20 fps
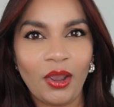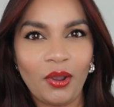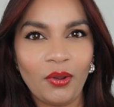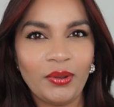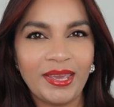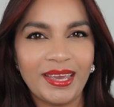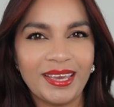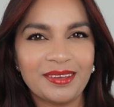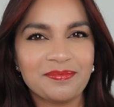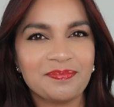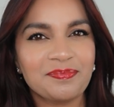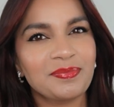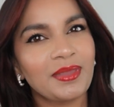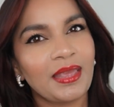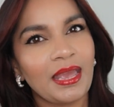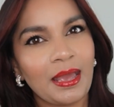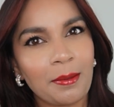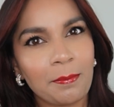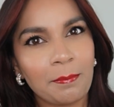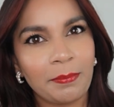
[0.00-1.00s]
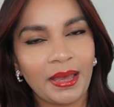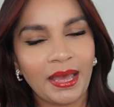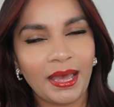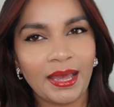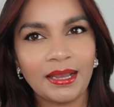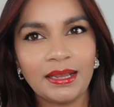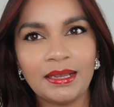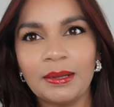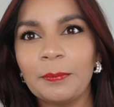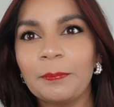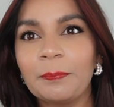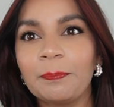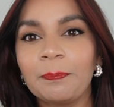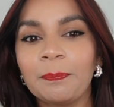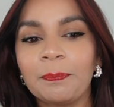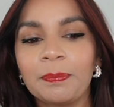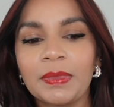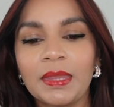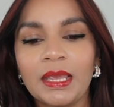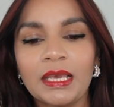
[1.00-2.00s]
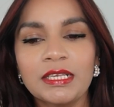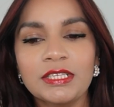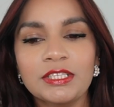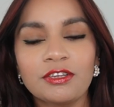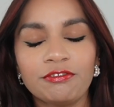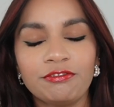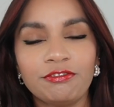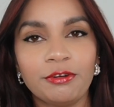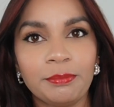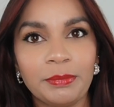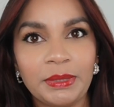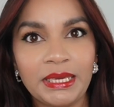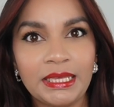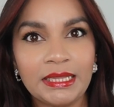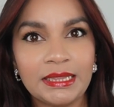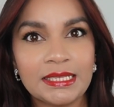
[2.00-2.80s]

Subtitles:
Okay, I'm back. So for me,